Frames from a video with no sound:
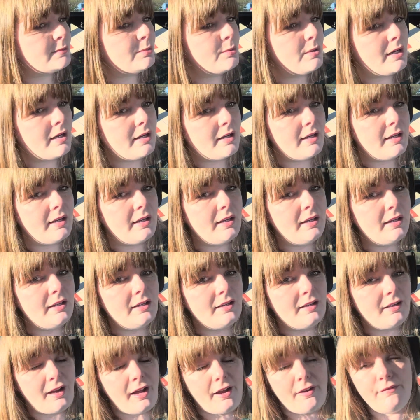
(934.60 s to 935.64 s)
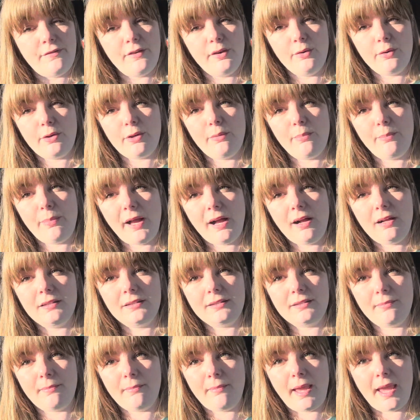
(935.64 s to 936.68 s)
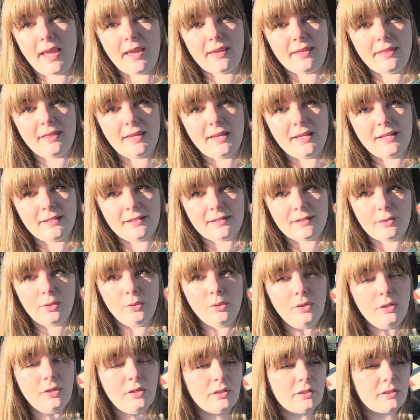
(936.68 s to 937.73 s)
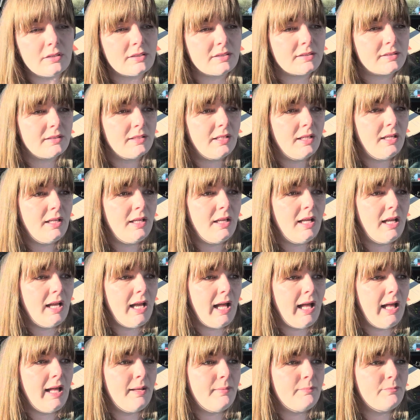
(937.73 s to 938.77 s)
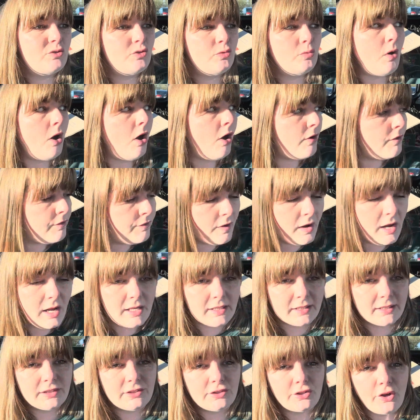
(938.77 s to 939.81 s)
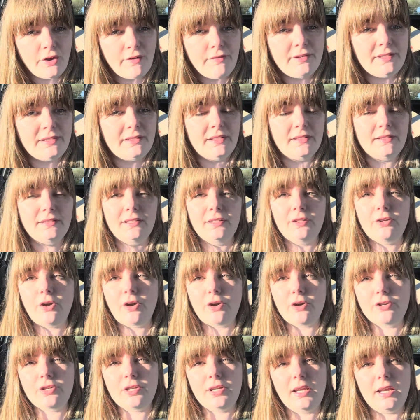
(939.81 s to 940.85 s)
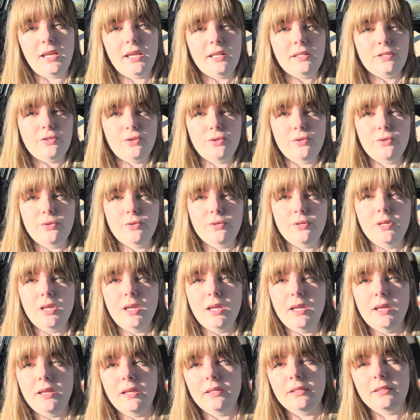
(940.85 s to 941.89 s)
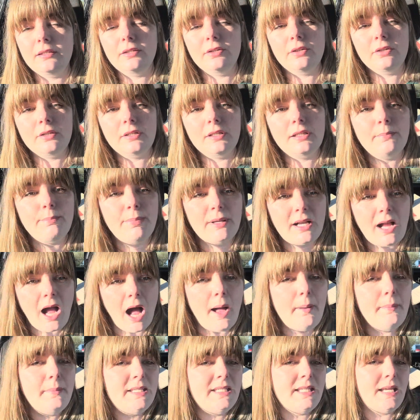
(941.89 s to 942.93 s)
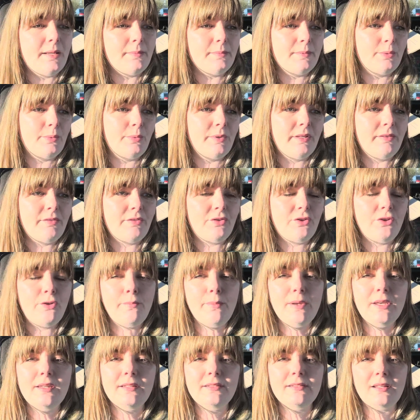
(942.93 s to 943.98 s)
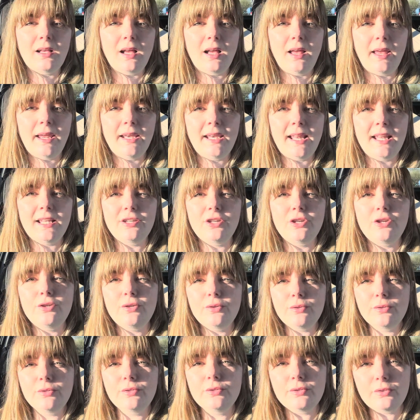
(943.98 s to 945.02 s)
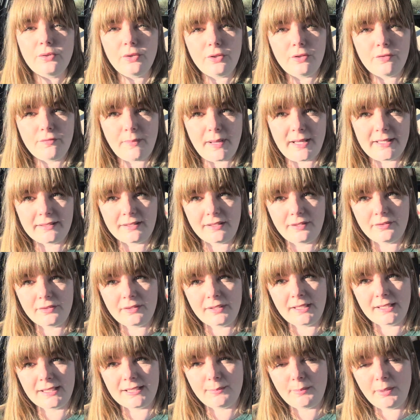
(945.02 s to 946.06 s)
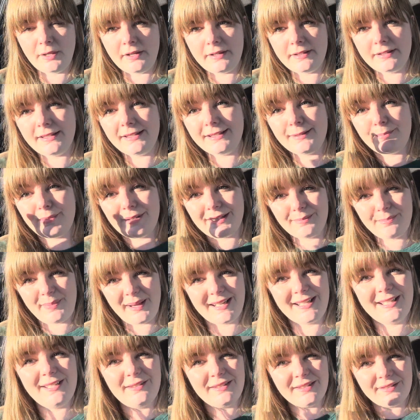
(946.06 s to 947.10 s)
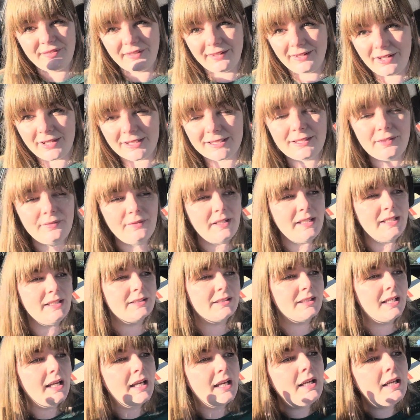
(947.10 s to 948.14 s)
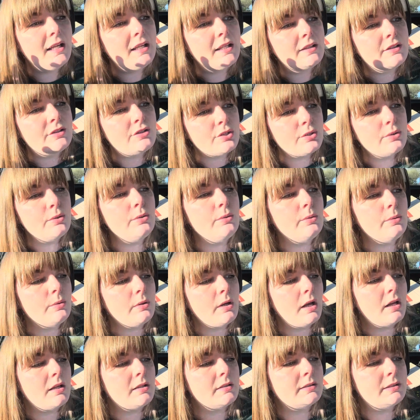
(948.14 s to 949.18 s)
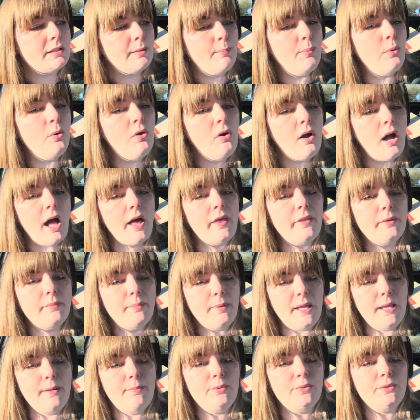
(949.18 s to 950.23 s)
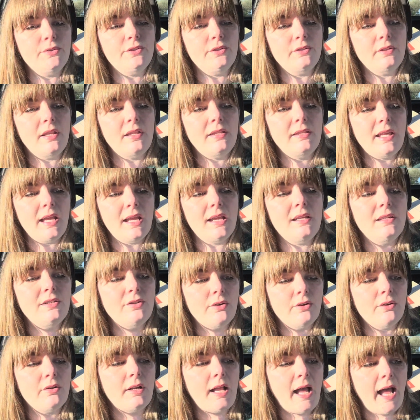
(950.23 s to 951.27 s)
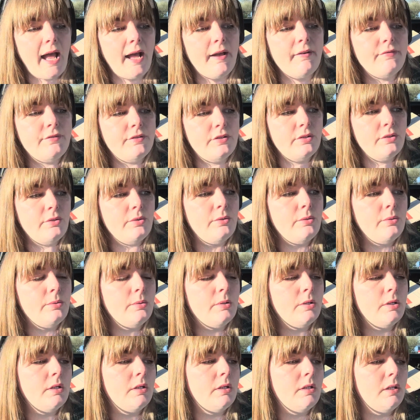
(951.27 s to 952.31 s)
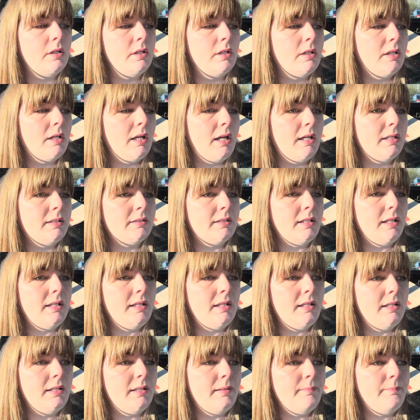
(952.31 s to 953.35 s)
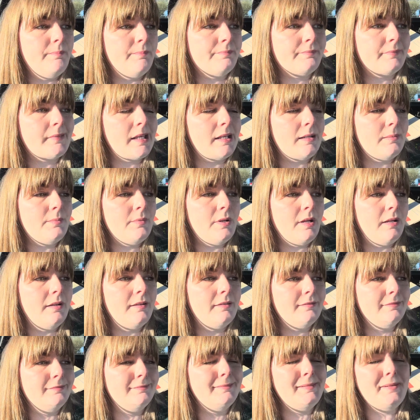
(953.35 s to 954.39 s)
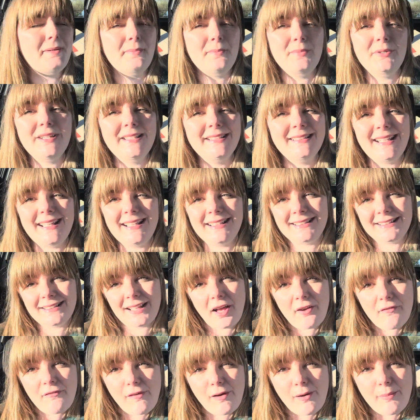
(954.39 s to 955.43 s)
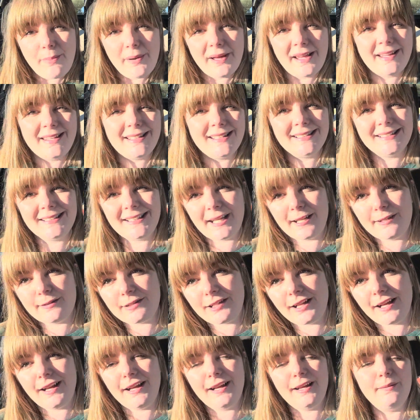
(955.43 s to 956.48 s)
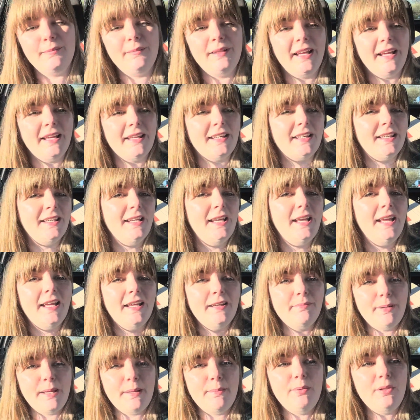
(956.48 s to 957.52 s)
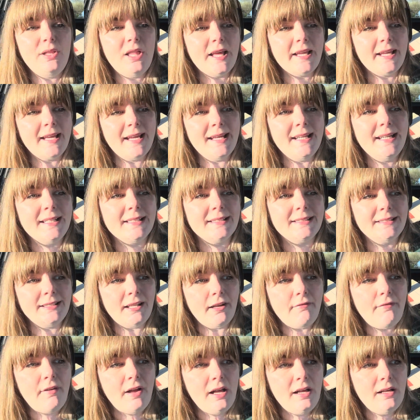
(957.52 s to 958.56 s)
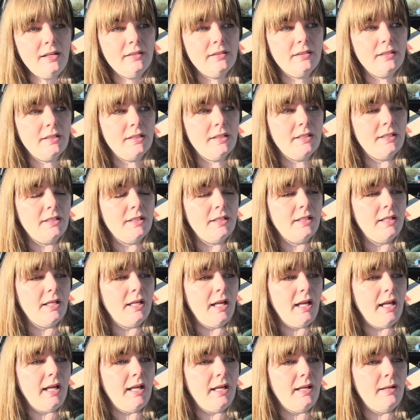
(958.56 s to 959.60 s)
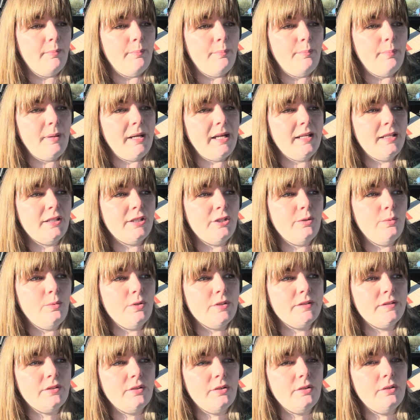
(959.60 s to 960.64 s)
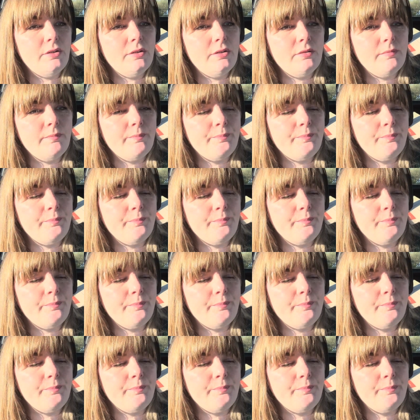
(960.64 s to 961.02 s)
why I feel compelled to make these talks, to offer services in coaching, to become adept with human design, and to use all of my skills and experiences, perspectives, philosophies to support other people so that they don't have to I want to say suffer, but at the same time, like, people are gonna suffer, but you also,